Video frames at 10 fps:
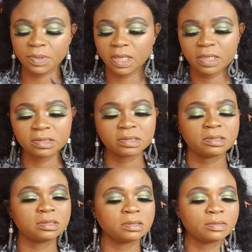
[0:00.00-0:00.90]

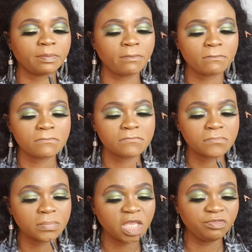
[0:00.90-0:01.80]
PS.
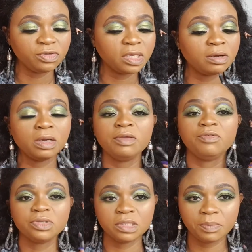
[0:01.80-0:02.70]

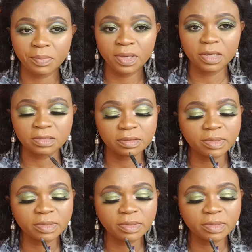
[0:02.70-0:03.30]
If you see PS